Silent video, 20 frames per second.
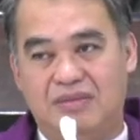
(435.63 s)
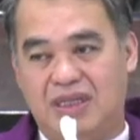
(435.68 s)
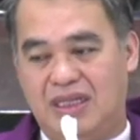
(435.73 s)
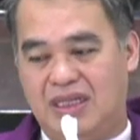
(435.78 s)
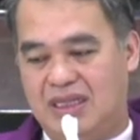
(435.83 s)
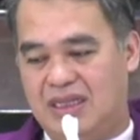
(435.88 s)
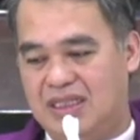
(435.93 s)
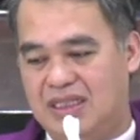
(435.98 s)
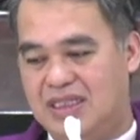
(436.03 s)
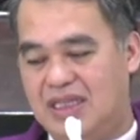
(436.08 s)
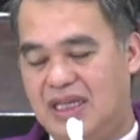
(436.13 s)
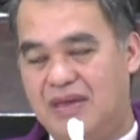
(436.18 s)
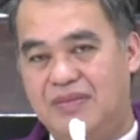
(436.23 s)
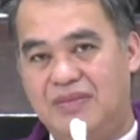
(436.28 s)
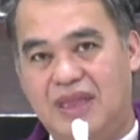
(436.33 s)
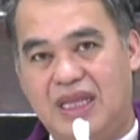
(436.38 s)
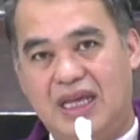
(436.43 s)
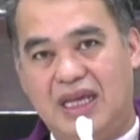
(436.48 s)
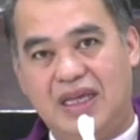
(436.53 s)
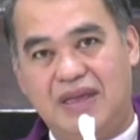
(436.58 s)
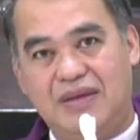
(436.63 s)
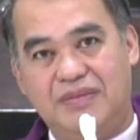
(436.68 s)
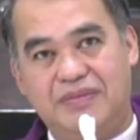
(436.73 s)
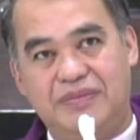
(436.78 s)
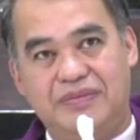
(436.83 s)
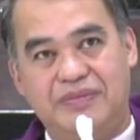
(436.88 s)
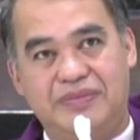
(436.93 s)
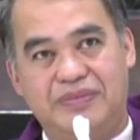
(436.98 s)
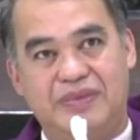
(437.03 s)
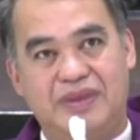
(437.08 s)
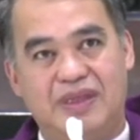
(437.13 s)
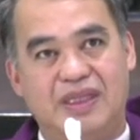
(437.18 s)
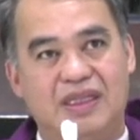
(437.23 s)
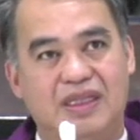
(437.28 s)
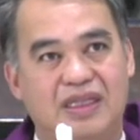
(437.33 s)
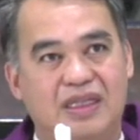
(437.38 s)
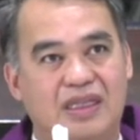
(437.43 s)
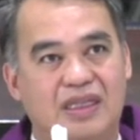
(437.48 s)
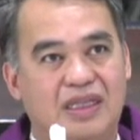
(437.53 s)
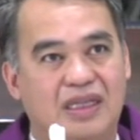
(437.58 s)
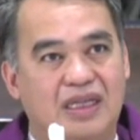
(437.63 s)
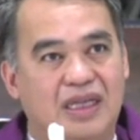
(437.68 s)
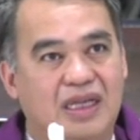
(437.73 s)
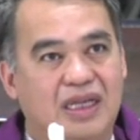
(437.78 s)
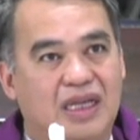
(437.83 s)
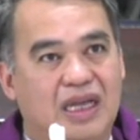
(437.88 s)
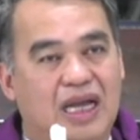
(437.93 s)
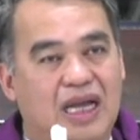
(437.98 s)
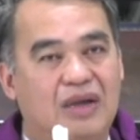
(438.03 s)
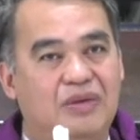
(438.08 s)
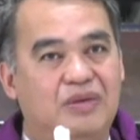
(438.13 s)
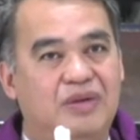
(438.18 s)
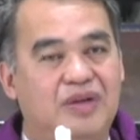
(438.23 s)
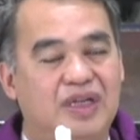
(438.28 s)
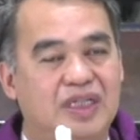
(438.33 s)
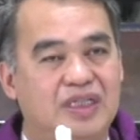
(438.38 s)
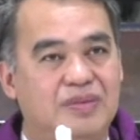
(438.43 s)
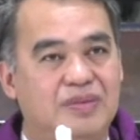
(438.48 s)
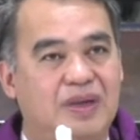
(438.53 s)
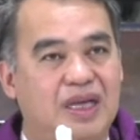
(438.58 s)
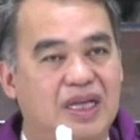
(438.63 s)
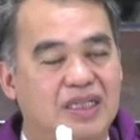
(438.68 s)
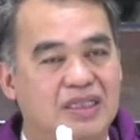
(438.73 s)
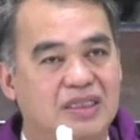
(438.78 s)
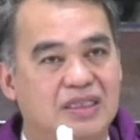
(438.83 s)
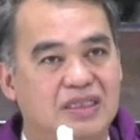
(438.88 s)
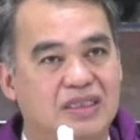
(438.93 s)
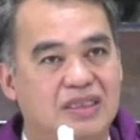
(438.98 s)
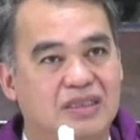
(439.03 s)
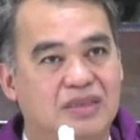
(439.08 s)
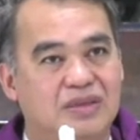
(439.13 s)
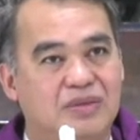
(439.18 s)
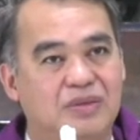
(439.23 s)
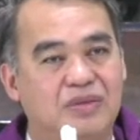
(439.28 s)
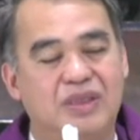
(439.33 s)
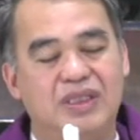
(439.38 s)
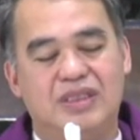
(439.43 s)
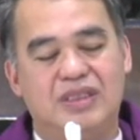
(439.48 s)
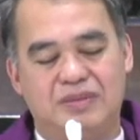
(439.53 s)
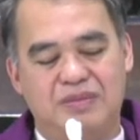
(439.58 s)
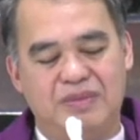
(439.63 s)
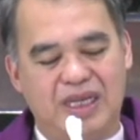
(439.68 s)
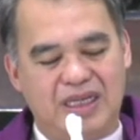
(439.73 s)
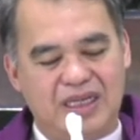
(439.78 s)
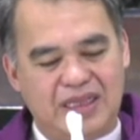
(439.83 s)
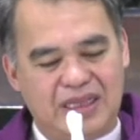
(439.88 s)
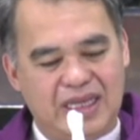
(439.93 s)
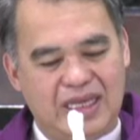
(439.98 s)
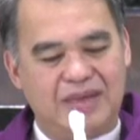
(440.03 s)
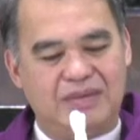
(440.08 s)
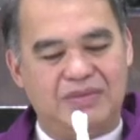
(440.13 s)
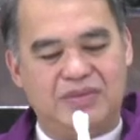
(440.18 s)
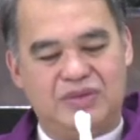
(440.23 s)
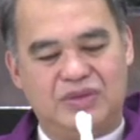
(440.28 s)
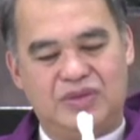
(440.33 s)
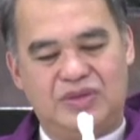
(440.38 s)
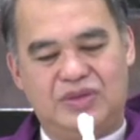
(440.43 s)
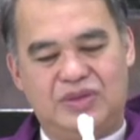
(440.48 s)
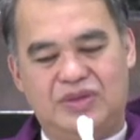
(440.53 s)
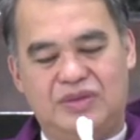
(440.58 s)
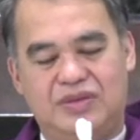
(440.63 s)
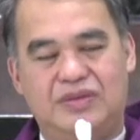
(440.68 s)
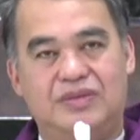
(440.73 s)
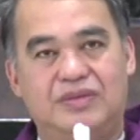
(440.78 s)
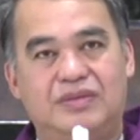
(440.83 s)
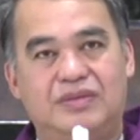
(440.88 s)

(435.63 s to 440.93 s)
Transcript: But at the same time, our response, which many times